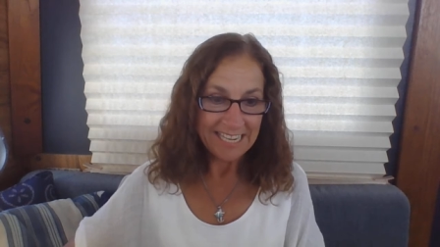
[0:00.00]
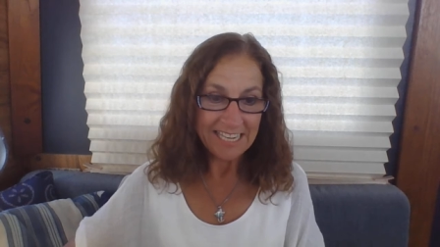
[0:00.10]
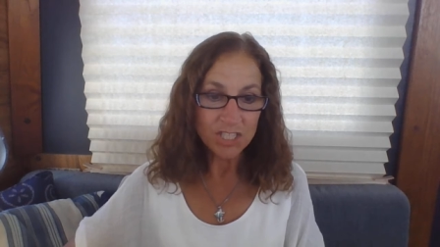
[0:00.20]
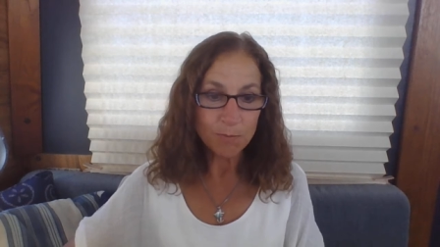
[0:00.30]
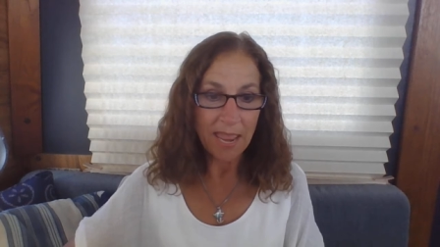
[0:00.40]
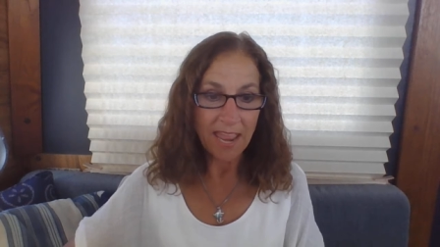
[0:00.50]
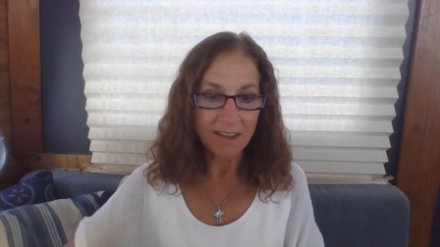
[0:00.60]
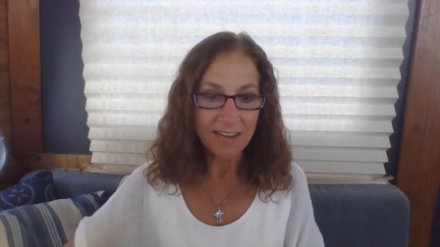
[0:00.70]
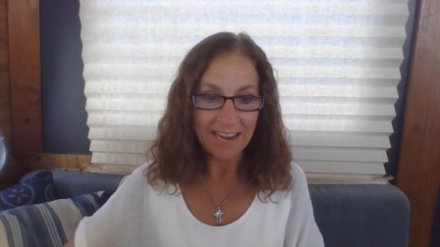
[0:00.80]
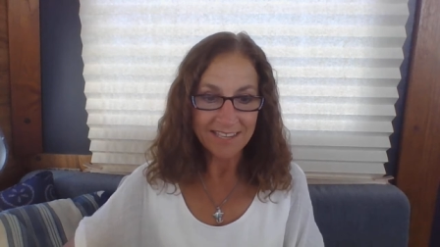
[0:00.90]
Each
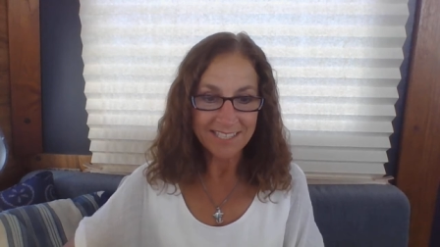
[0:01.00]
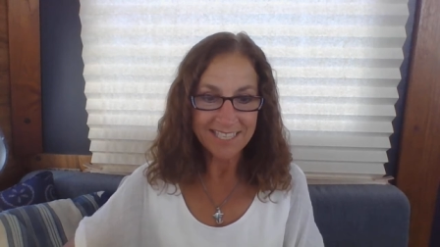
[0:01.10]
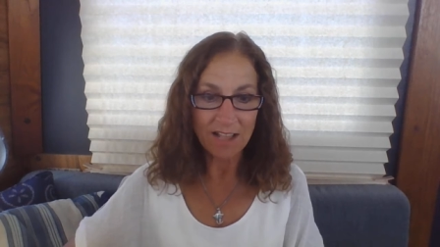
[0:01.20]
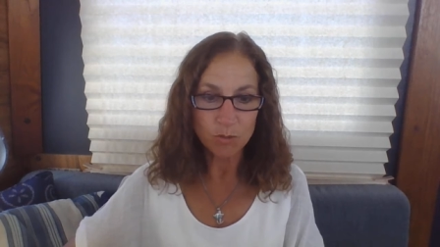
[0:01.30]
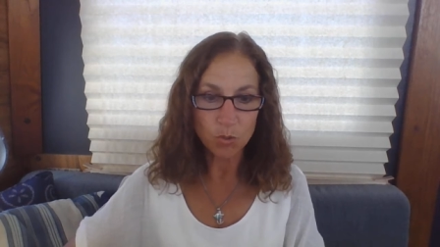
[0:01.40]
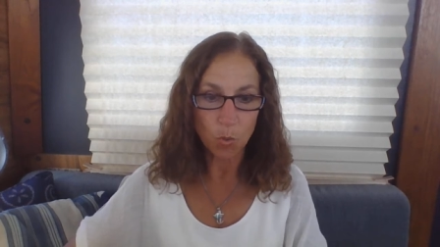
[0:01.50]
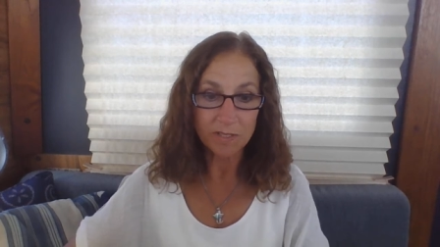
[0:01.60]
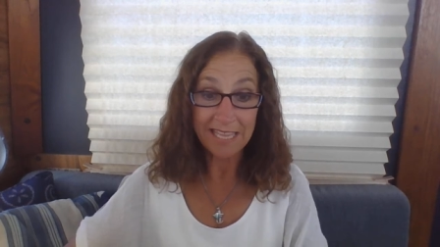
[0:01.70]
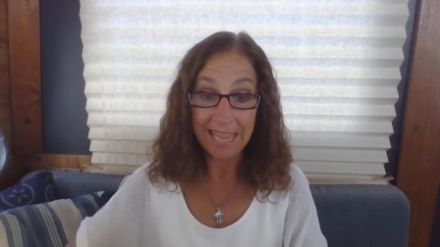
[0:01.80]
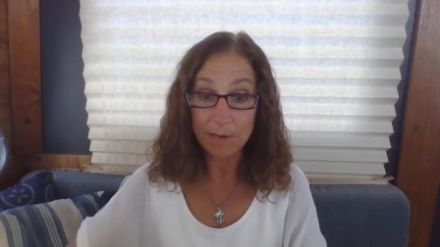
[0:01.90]
man and his
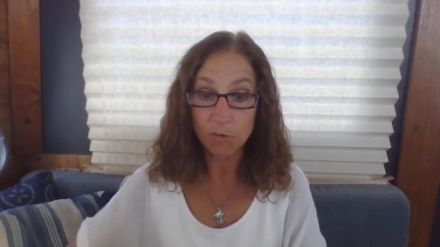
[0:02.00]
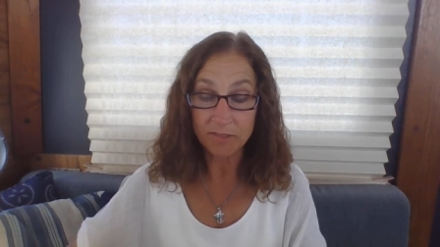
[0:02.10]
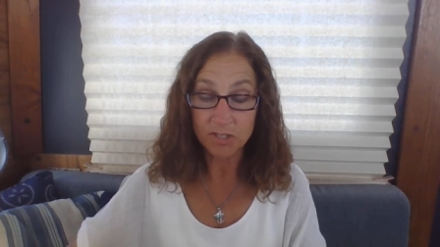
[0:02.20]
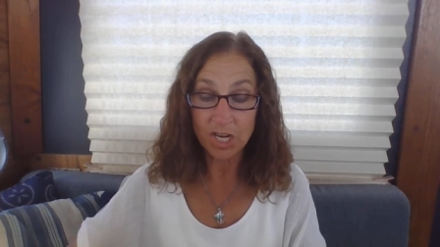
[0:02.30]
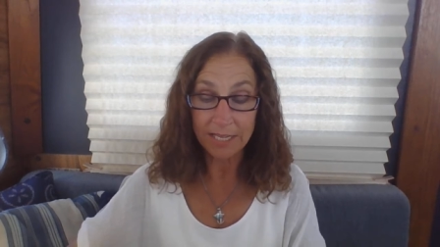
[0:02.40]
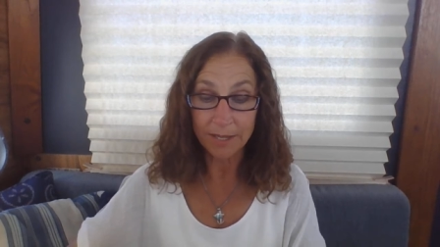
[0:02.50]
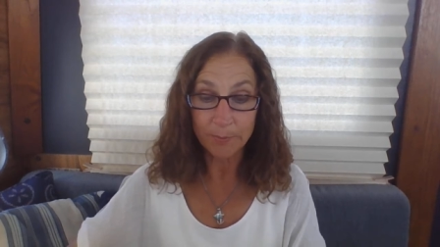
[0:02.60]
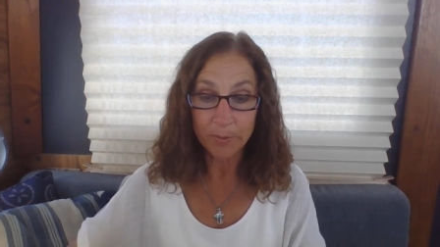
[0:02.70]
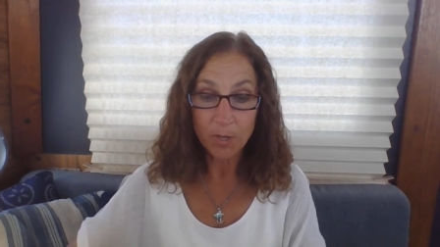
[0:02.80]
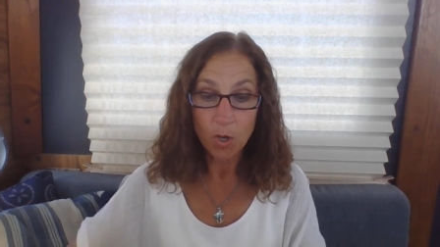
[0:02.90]
household came with Jacob